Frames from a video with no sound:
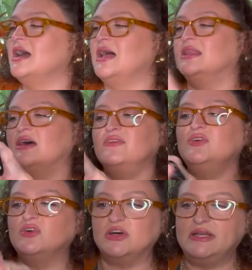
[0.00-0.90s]
I love a
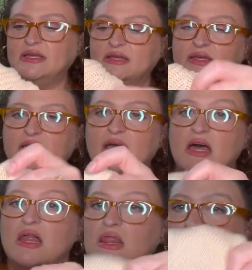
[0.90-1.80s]
hood.
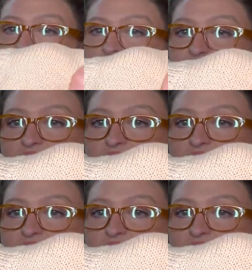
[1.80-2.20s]
I love, love a